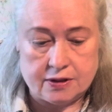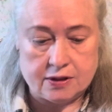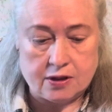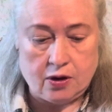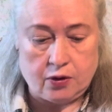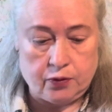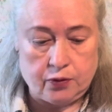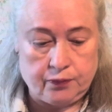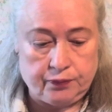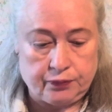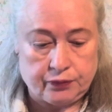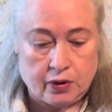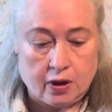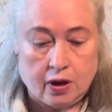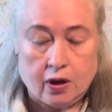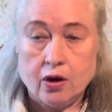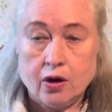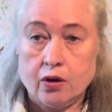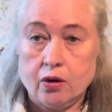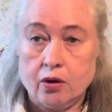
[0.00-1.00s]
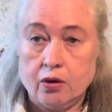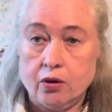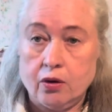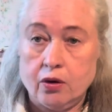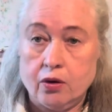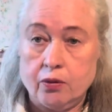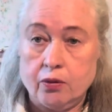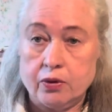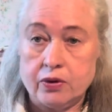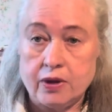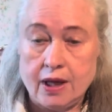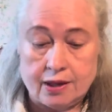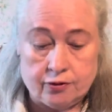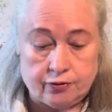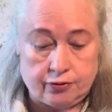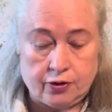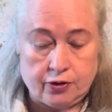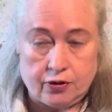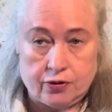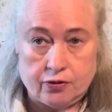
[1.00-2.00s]
So
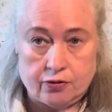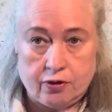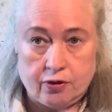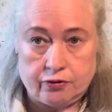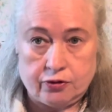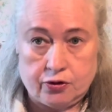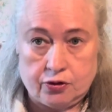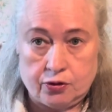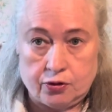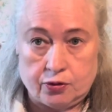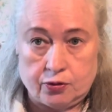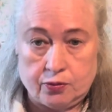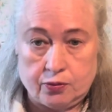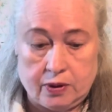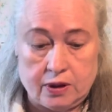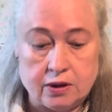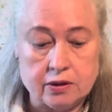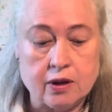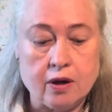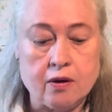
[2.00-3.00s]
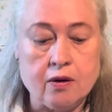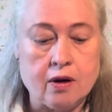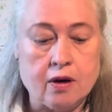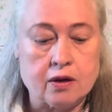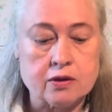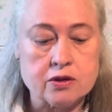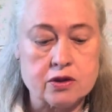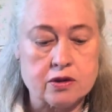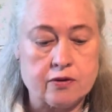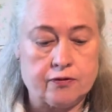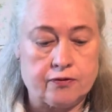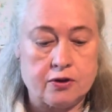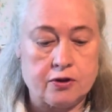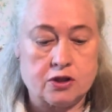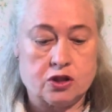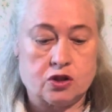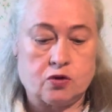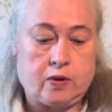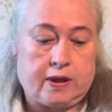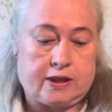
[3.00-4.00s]
without further ado, we'll go on to the
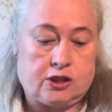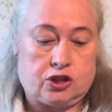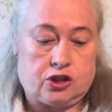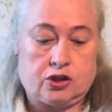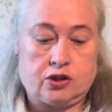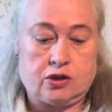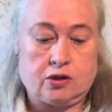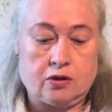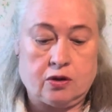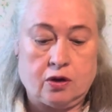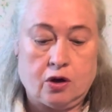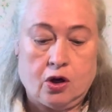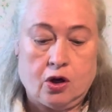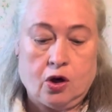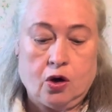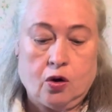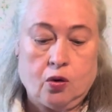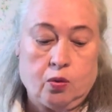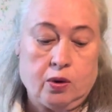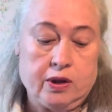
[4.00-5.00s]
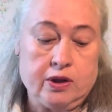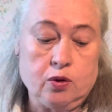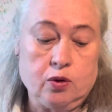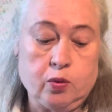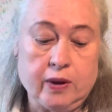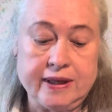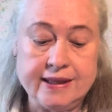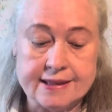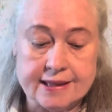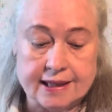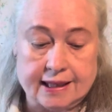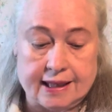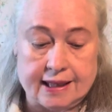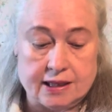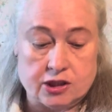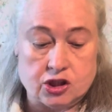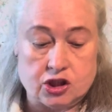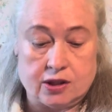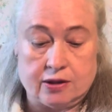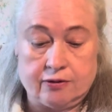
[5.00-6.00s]
first question. Will the winter
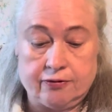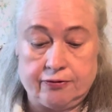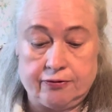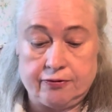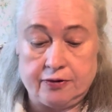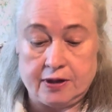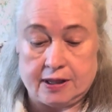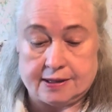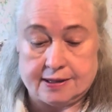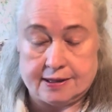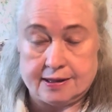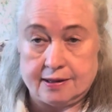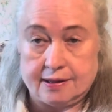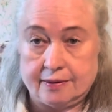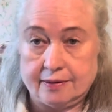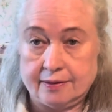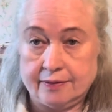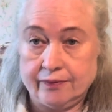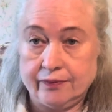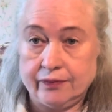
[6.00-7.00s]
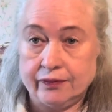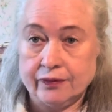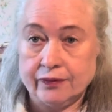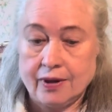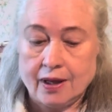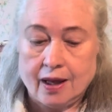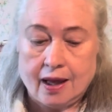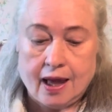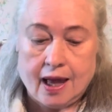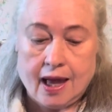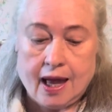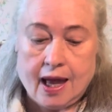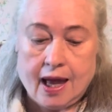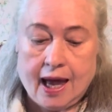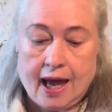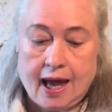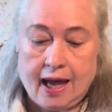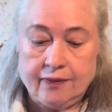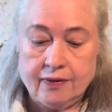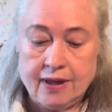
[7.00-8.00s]
kitchen fit?
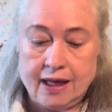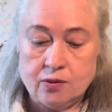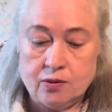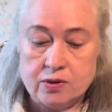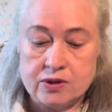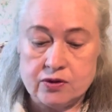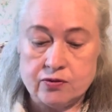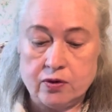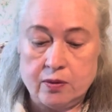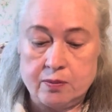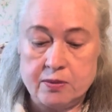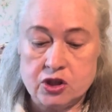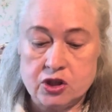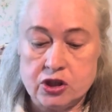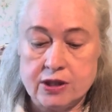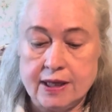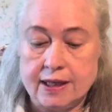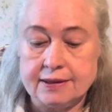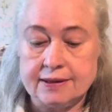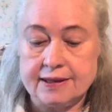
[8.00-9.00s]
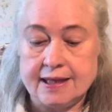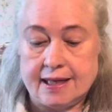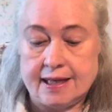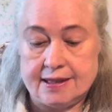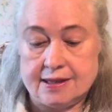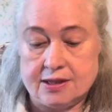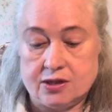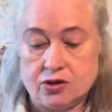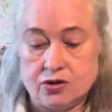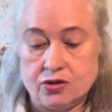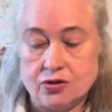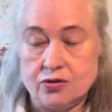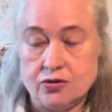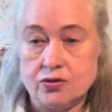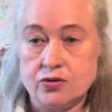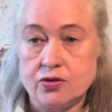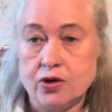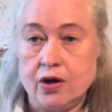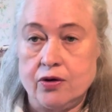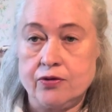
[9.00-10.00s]
And that was from Michelle Dennis,
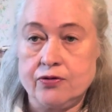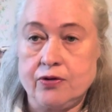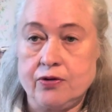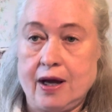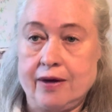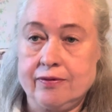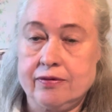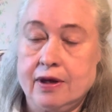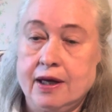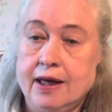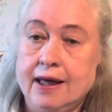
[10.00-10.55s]
2305.